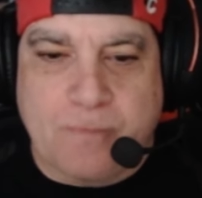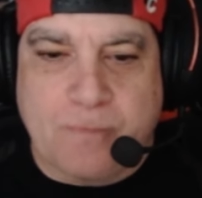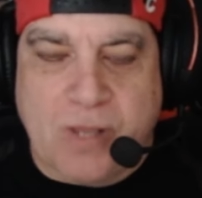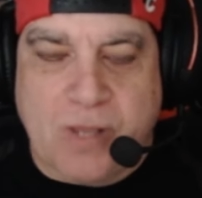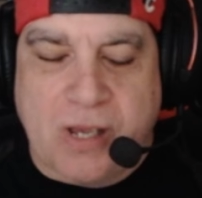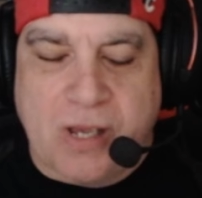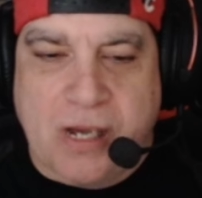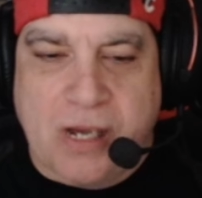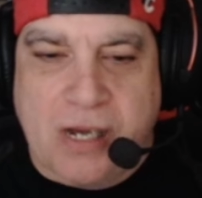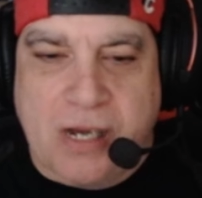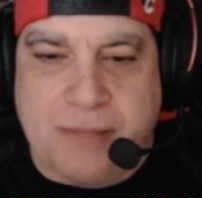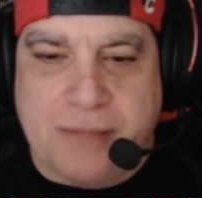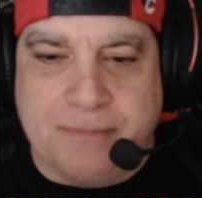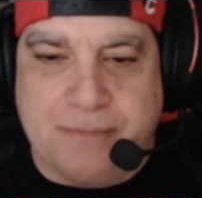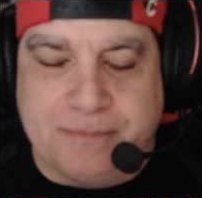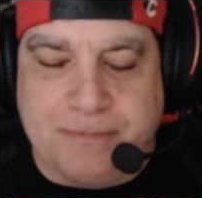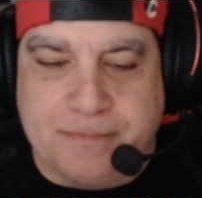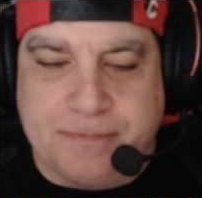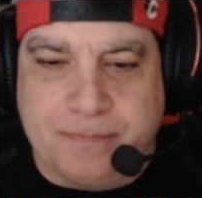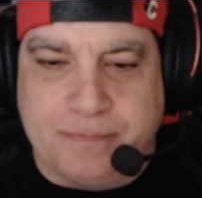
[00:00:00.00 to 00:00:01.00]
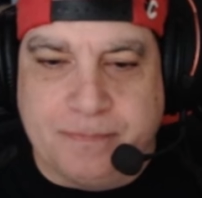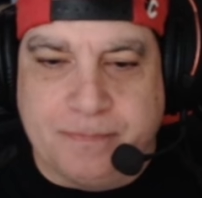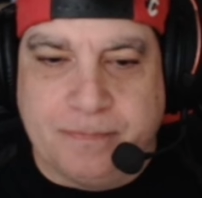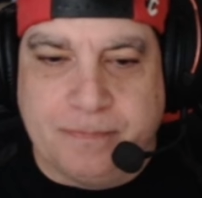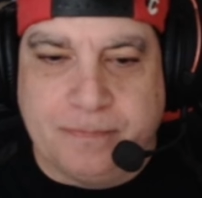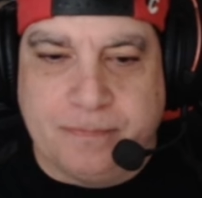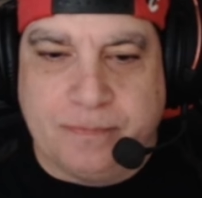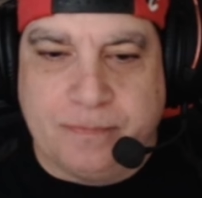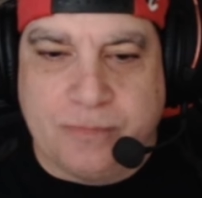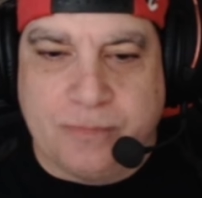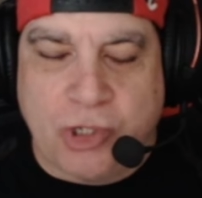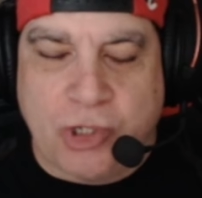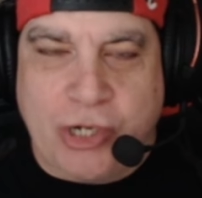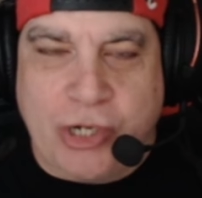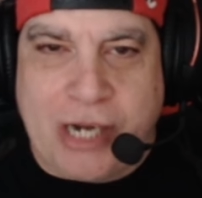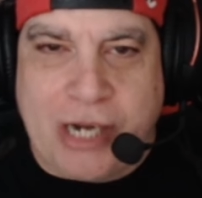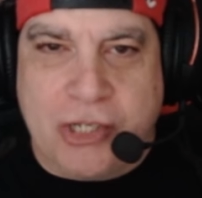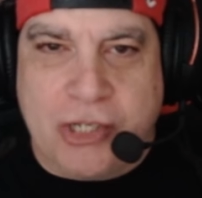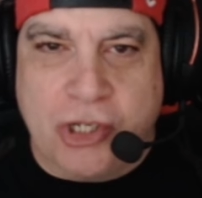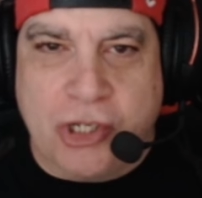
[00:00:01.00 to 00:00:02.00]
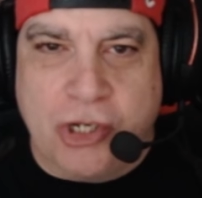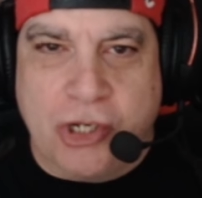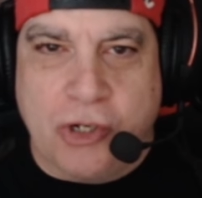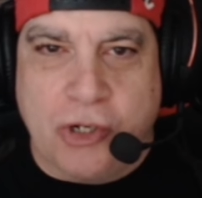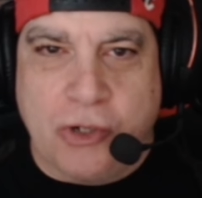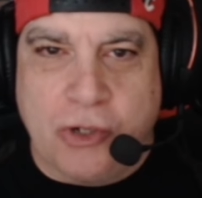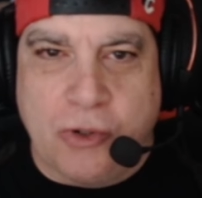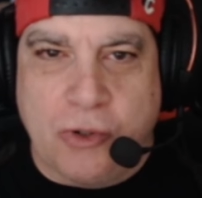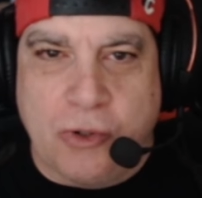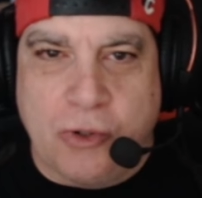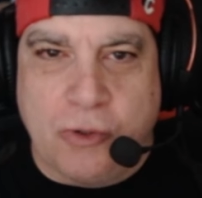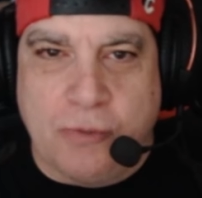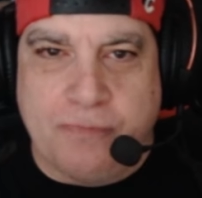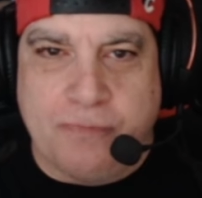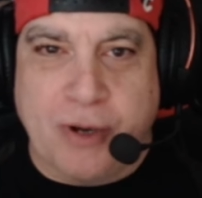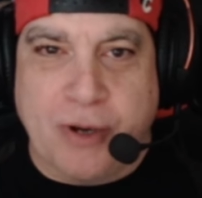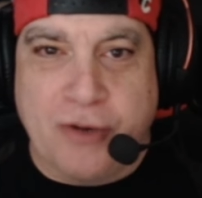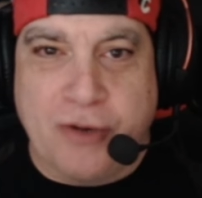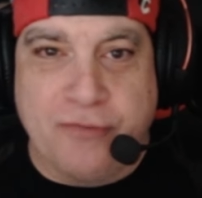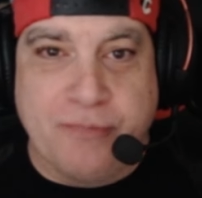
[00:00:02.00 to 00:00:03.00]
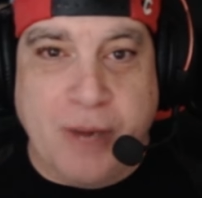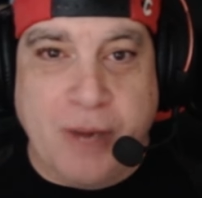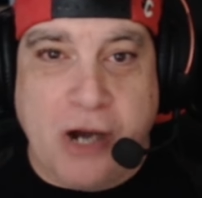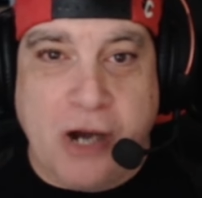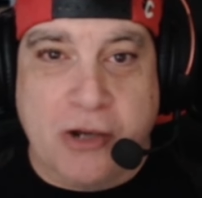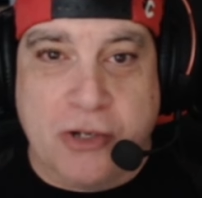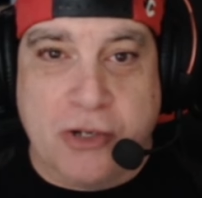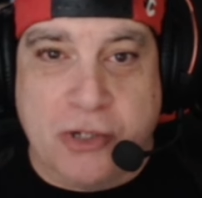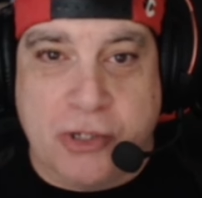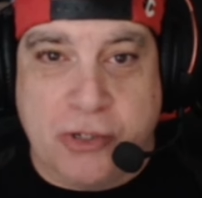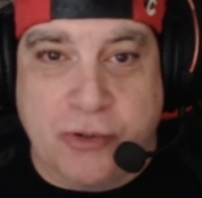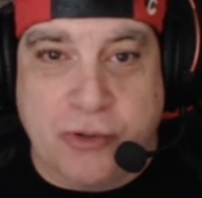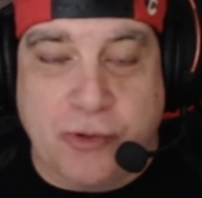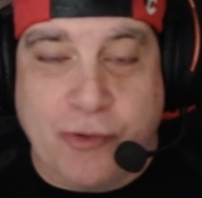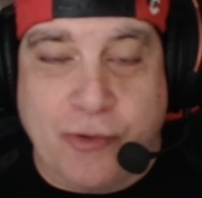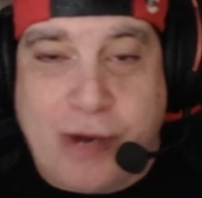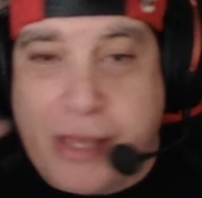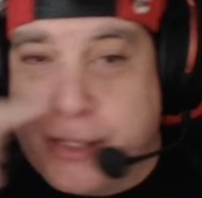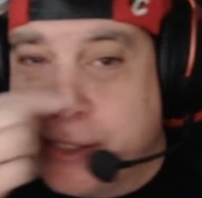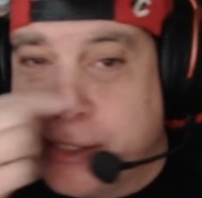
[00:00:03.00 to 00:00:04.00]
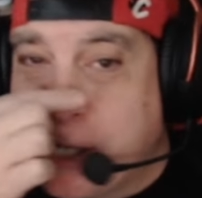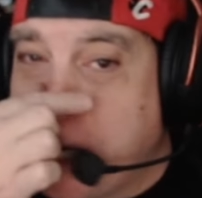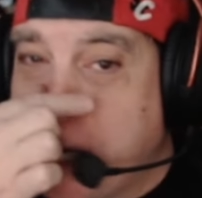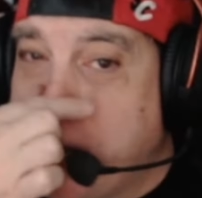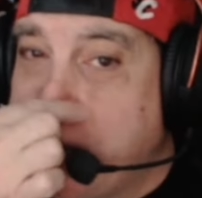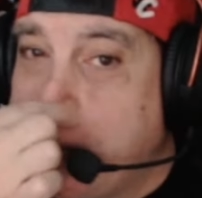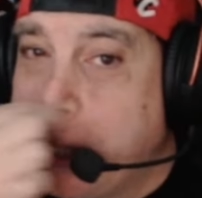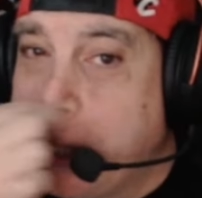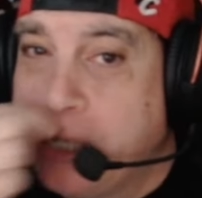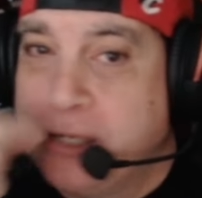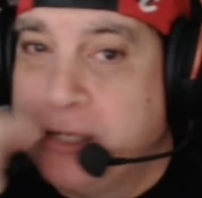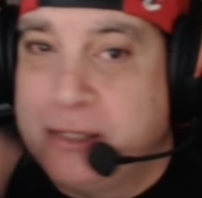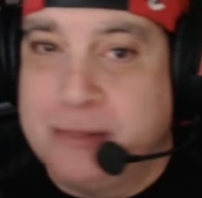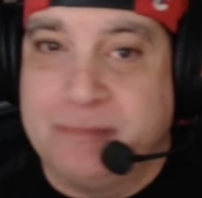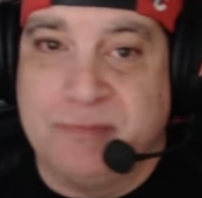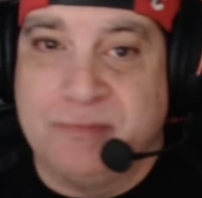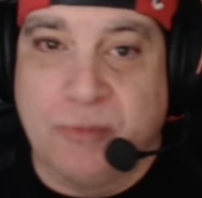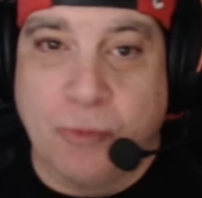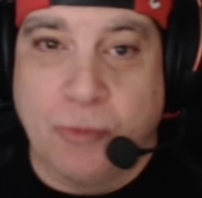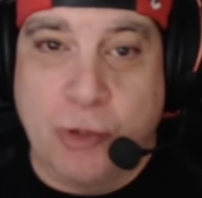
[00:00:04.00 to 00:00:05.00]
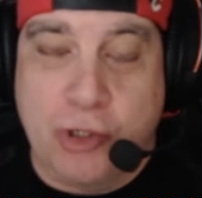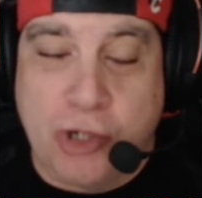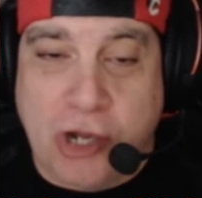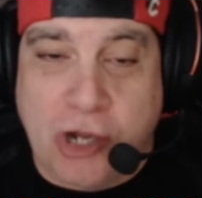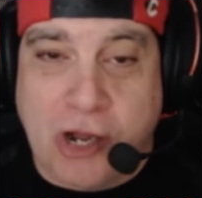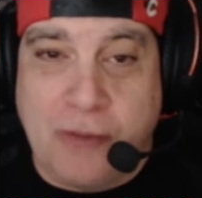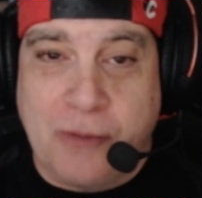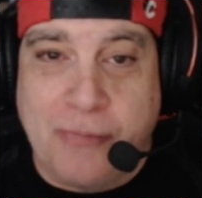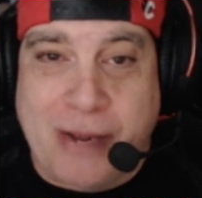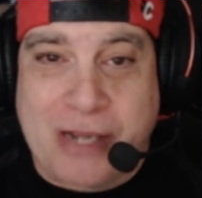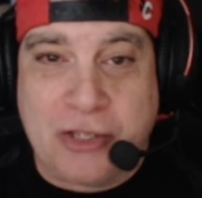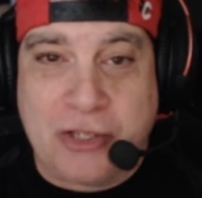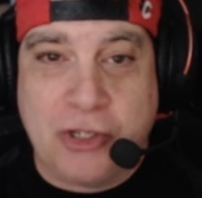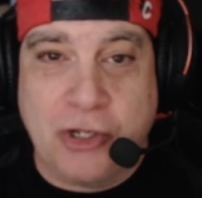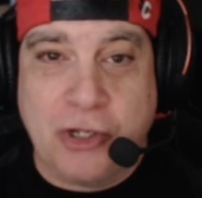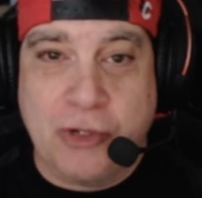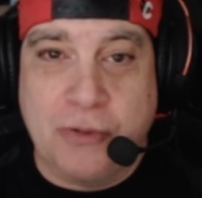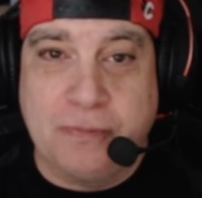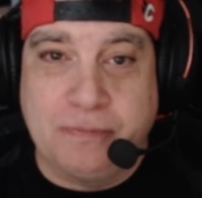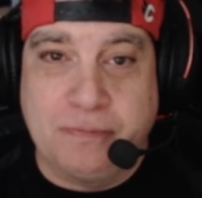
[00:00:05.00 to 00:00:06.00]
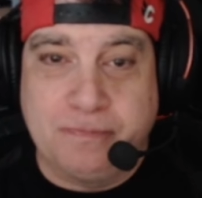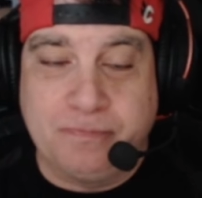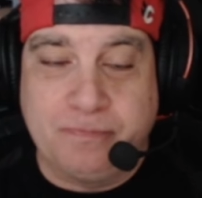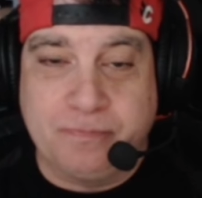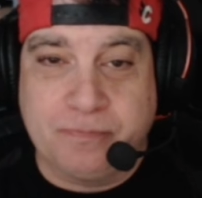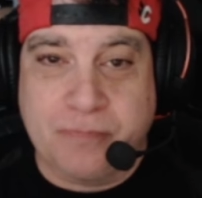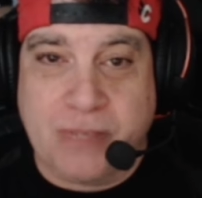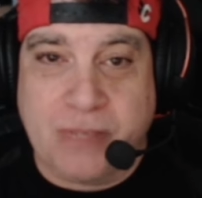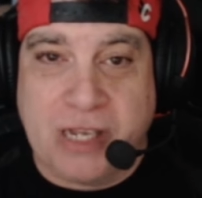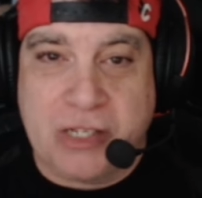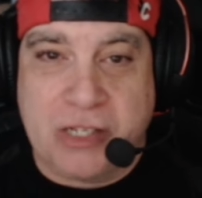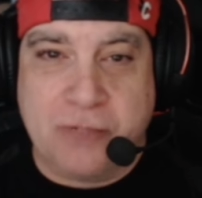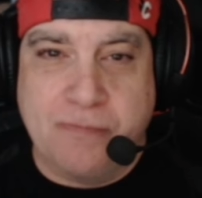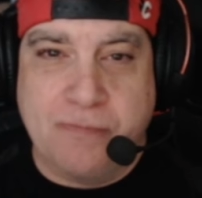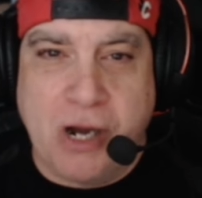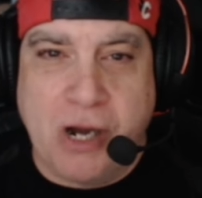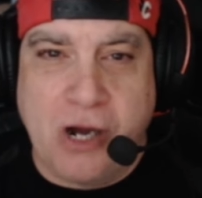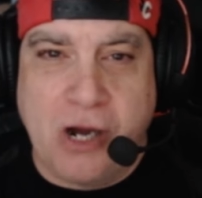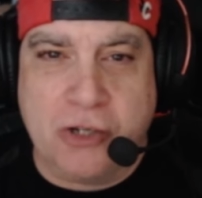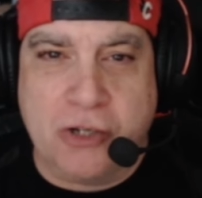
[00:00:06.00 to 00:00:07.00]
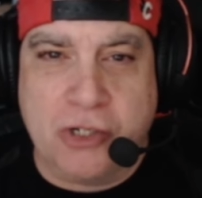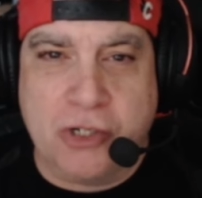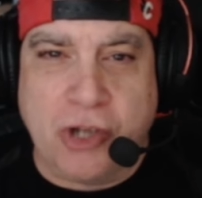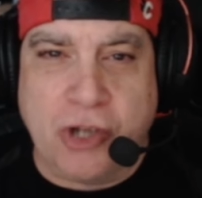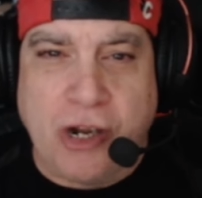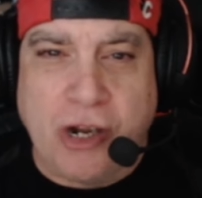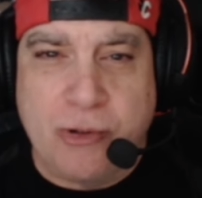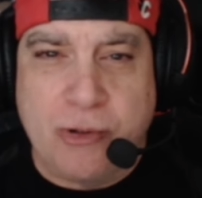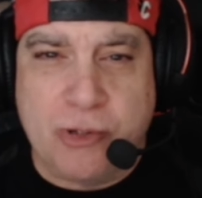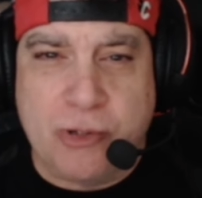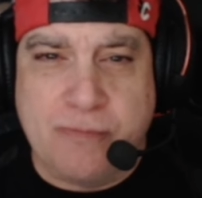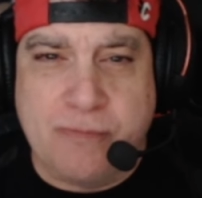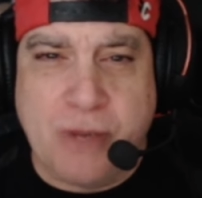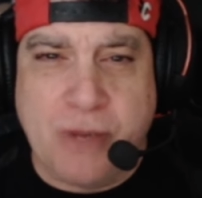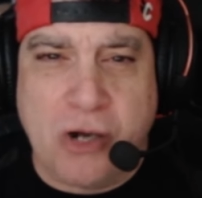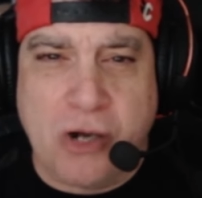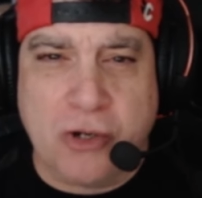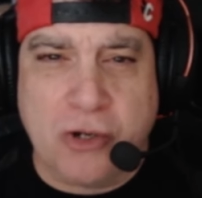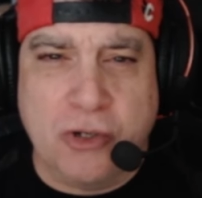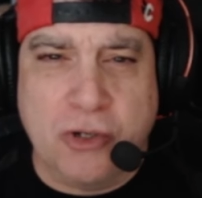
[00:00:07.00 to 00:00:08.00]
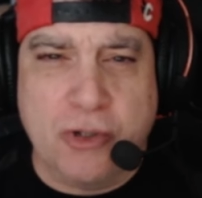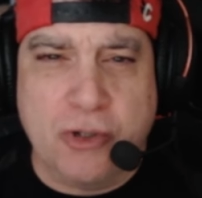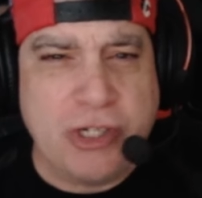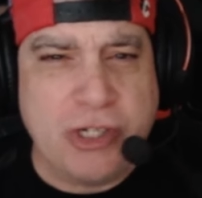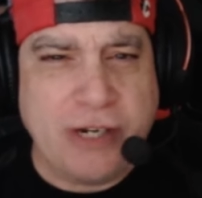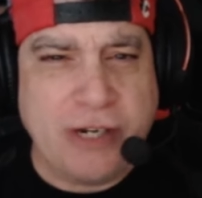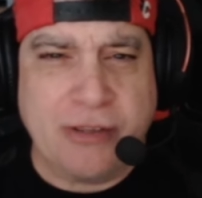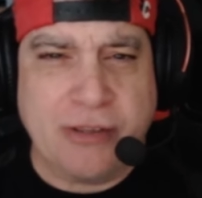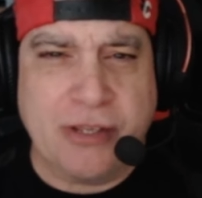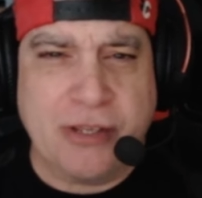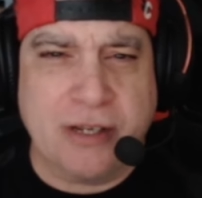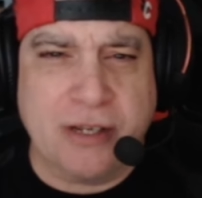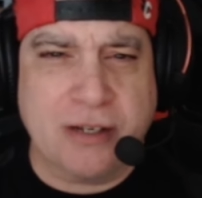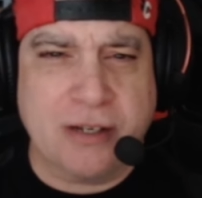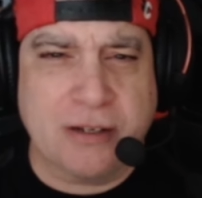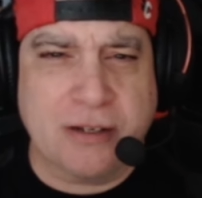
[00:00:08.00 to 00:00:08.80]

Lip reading: Chatted to both Marks throughout the day, which I'll come back to. That's Mark Stiles and Mark Goodyear, I think.